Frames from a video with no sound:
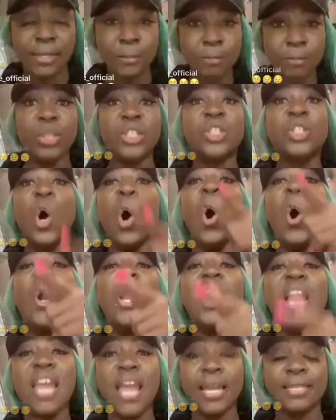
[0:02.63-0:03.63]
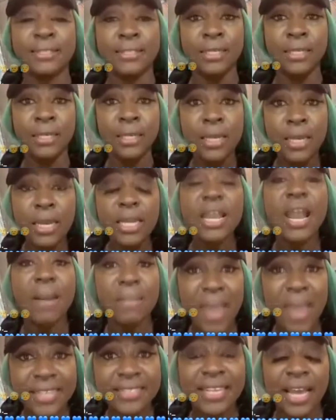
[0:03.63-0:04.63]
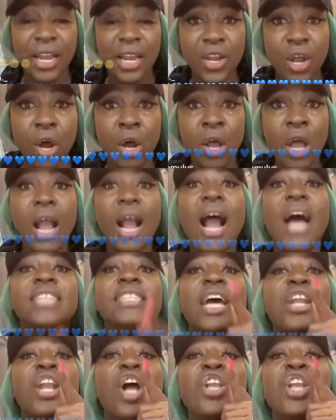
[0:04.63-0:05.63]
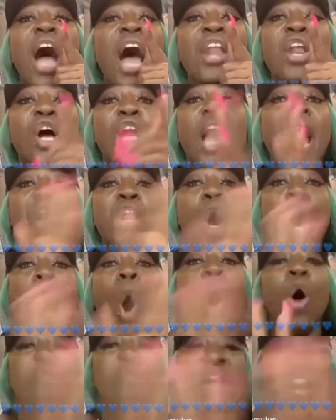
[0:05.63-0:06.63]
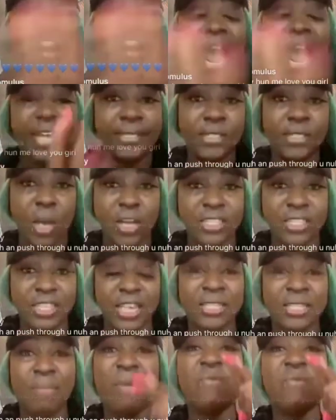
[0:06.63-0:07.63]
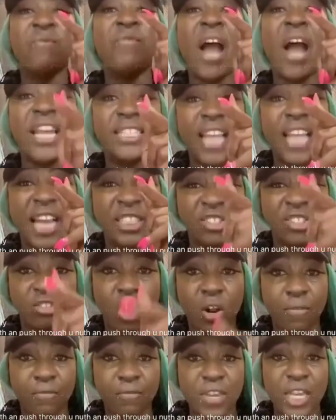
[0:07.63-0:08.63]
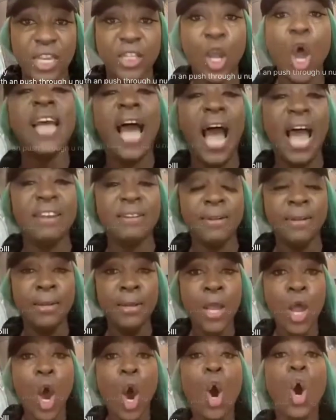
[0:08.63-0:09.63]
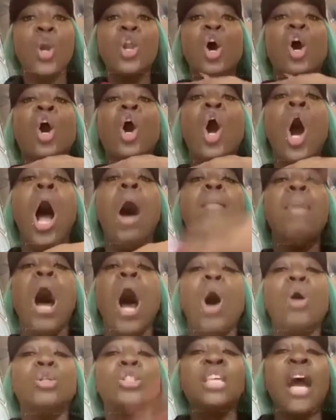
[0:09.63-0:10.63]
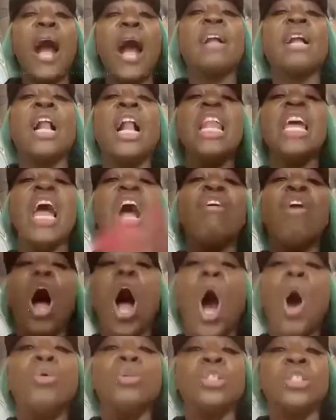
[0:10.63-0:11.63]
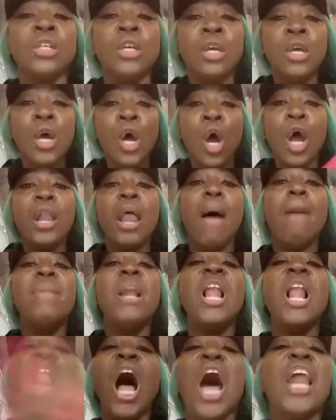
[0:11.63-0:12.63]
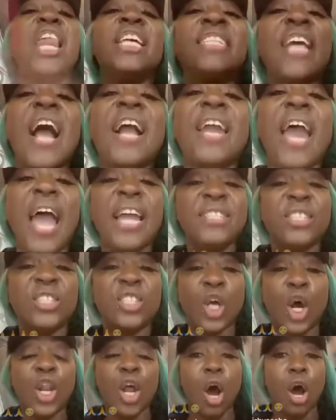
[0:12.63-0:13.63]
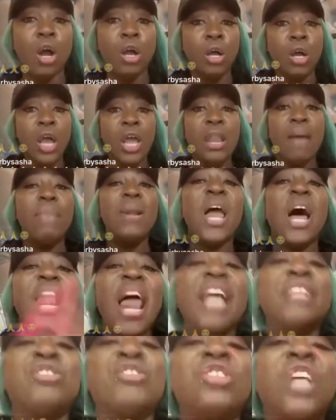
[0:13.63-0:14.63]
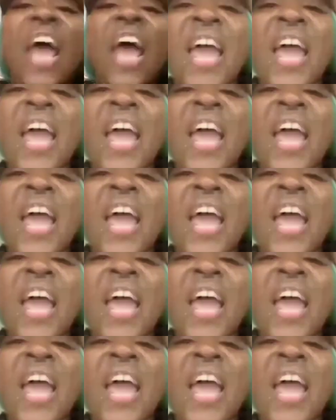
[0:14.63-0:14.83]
No, it's too late. You hear me? I tell you no. Cause I'm an overnight success. Me fight and struggle for Satan. I'm to come out and clear out. The blood is against you. No. The blood of Jesus.